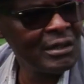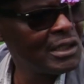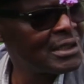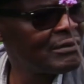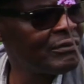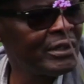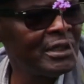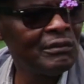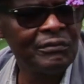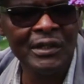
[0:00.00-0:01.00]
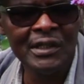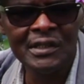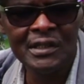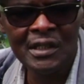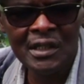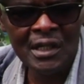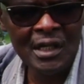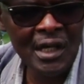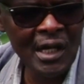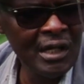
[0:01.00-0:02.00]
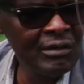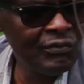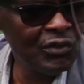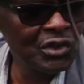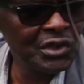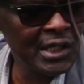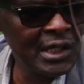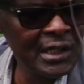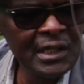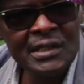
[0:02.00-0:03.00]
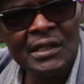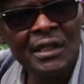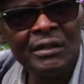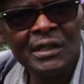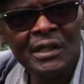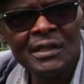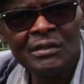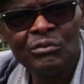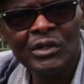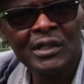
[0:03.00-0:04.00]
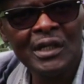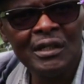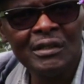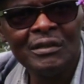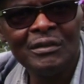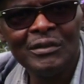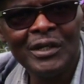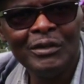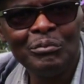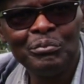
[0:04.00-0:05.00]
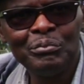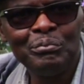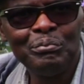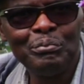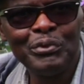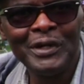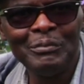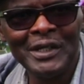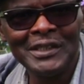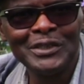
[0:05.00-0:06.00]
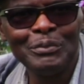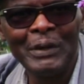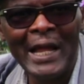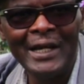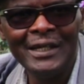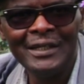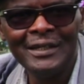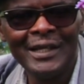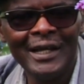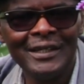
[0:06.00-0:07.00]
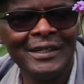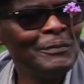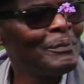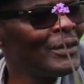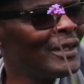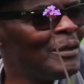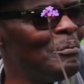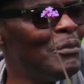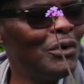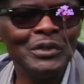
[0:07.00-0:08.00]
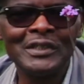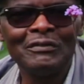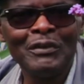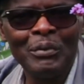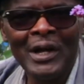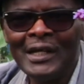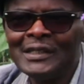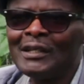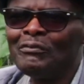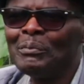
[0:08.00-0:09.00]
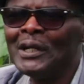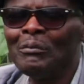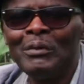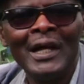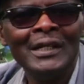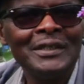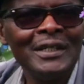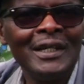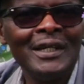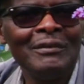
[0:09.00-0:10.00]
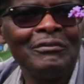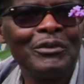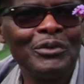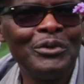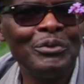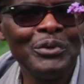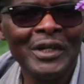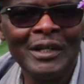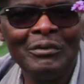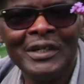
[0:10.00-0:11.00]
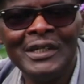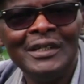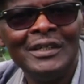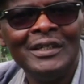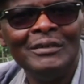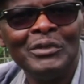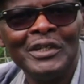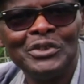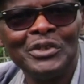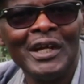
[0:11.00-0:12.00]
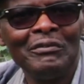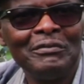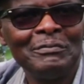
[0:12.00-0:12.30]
It's very different, and fortunately this year it has worked out pretty much to plan, in that most of the plants have been obliging and have grown where they should have.